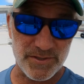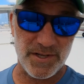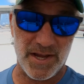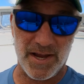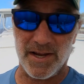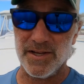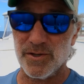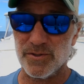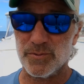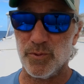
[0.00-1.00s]
De Hay,
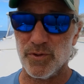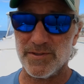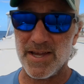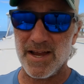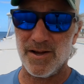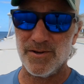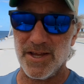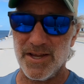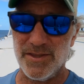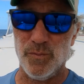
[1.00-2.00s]
go explore the town,
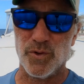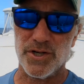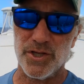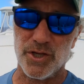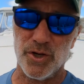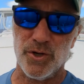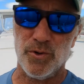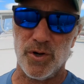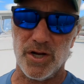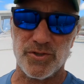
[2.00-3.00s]
and then we're going to
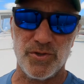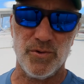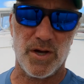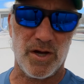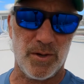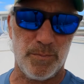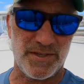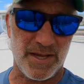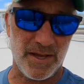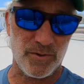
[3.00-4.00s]
go to
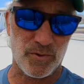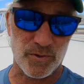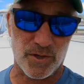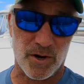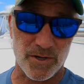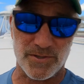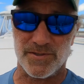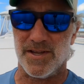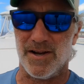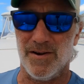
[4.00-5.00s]
Botanical
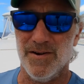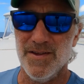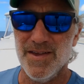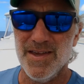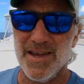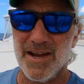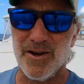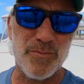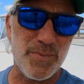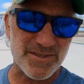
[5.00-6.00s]
Gardens there.
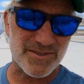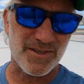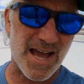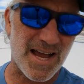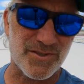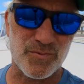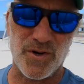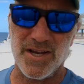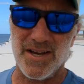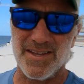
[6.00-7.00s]
Erin missed the last
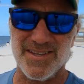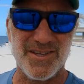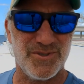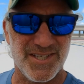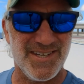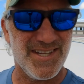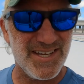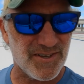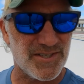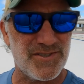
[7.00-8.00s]
one. I think that was in
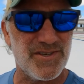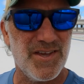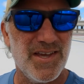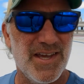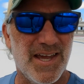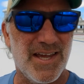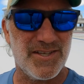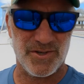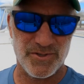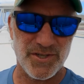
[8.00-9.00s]
Nevis, and
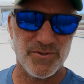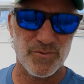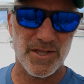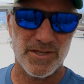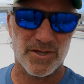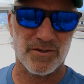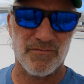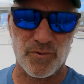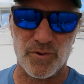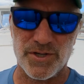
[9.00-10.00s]
so she's really looking
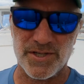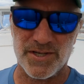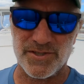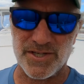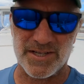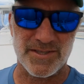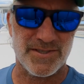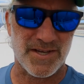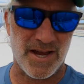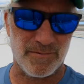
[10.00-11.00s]
forward to checking
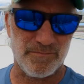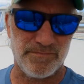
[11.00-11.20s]
this out.